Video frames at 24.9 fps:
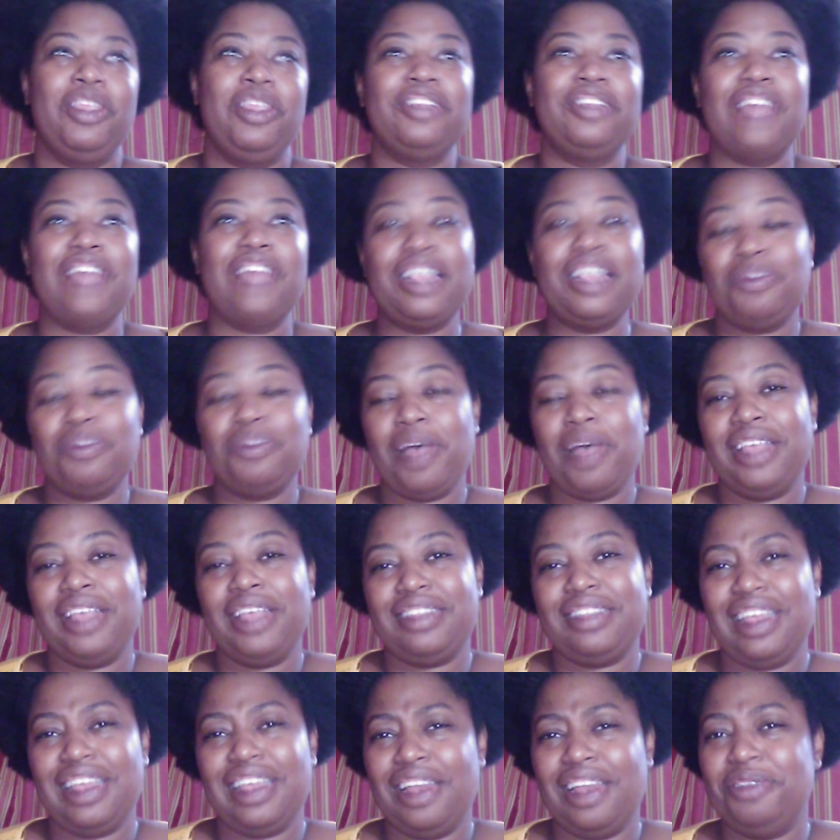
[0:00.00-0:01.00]
That's why I
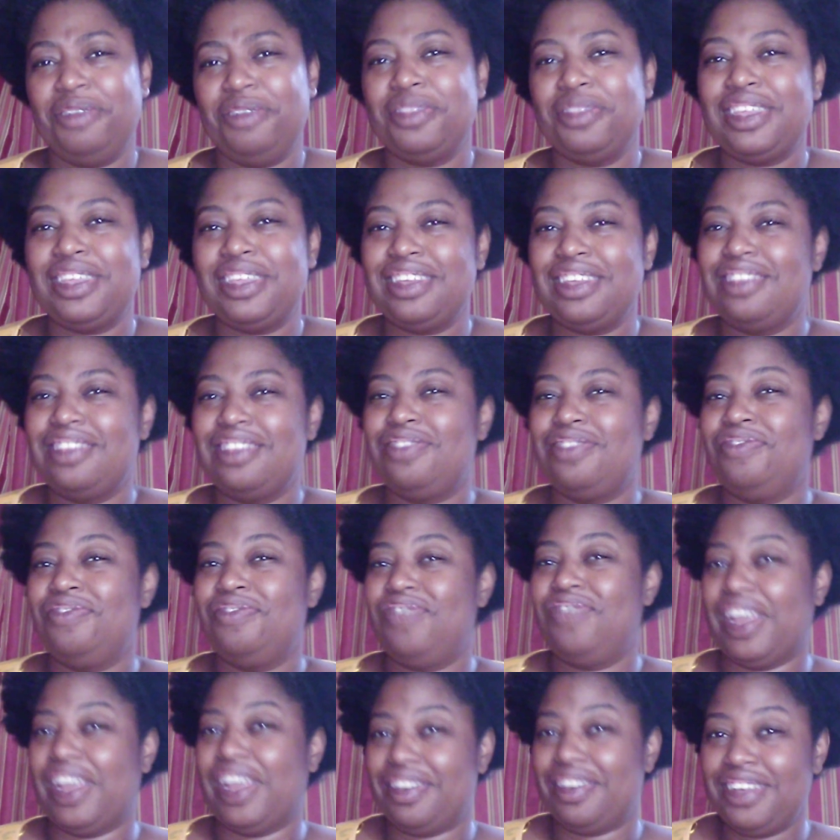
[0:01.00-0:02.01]
said I don't think it's
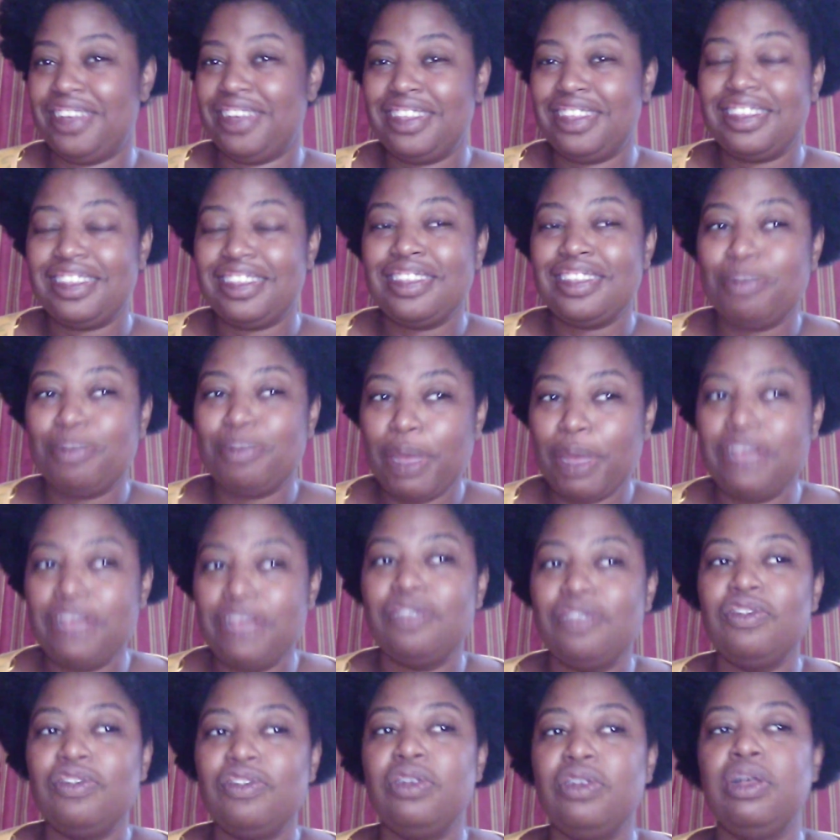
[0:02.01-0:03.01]
very
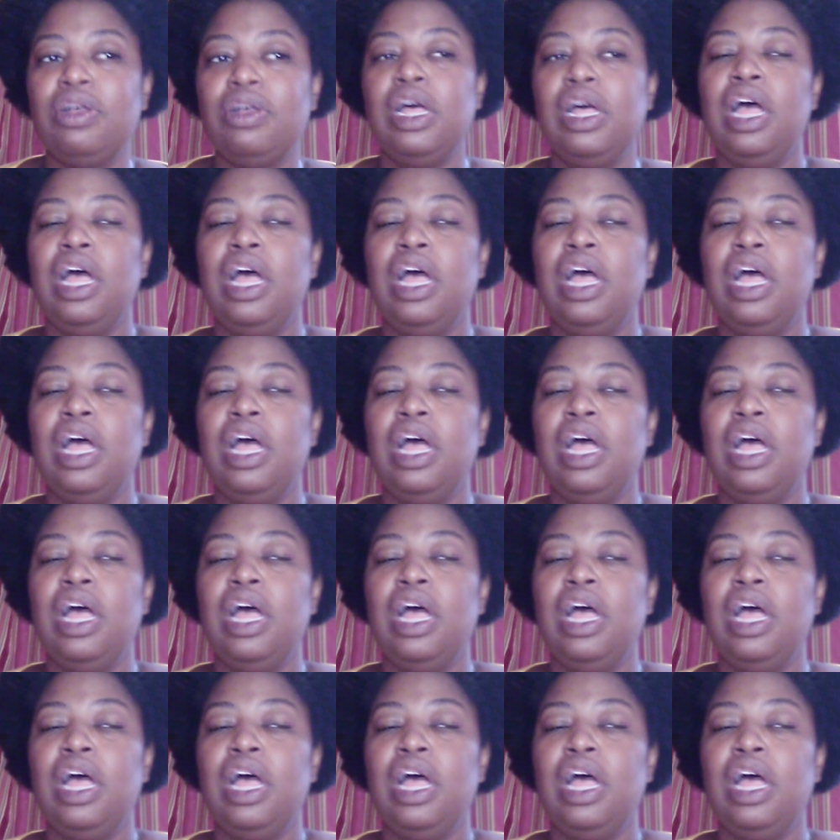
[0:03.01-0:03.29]
suspenseful.